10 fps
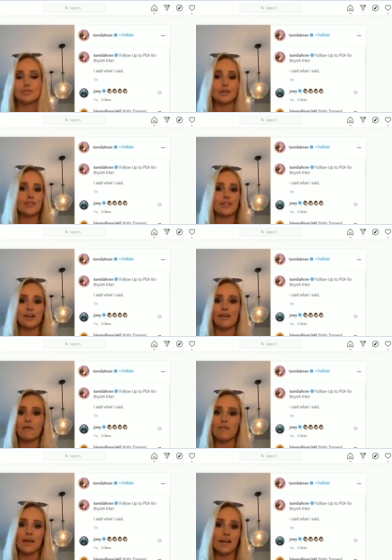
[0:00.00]
I'm sure that
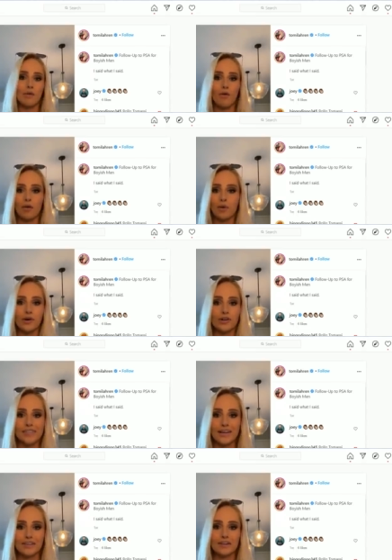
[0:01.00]
there are many horrible
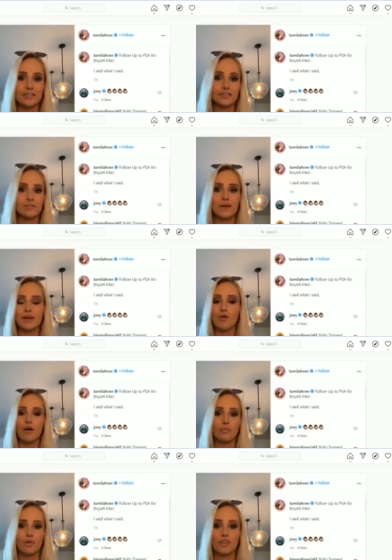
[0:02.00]
girls out there that do many
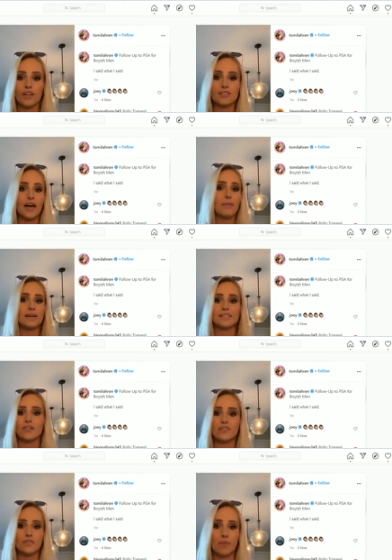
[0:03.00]
horrible things. I
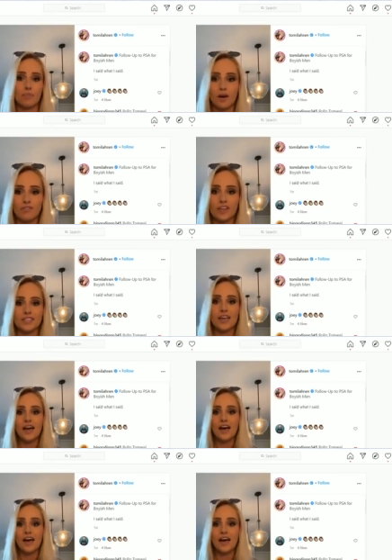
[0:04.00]
myself am not perfect.